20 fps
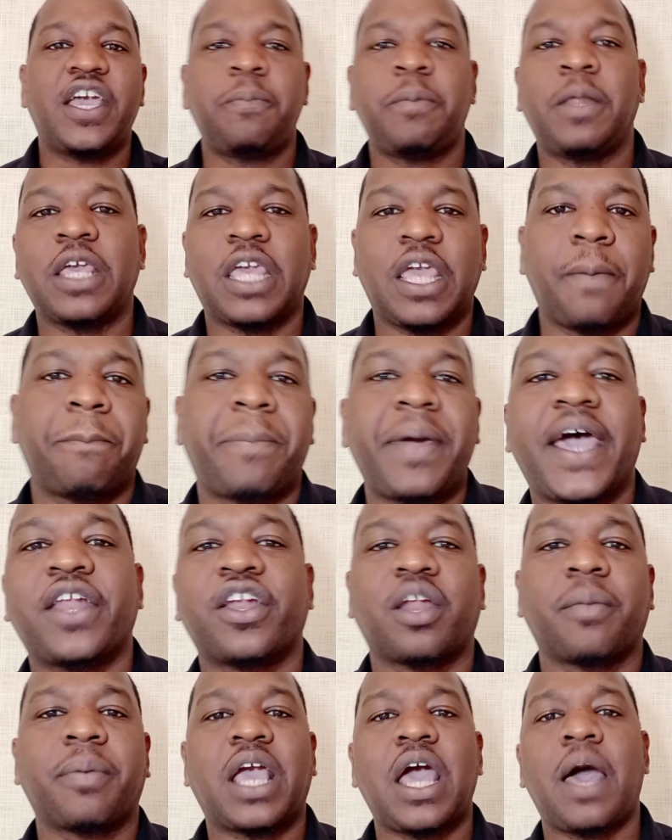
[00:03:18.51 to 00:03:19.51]
him to get
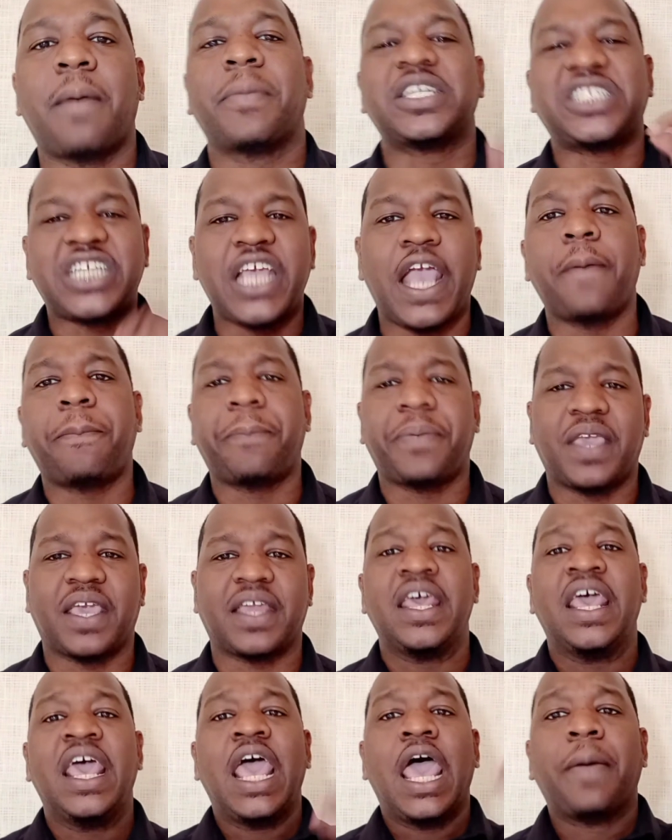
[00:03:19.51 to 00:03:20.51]
better, to become a champion.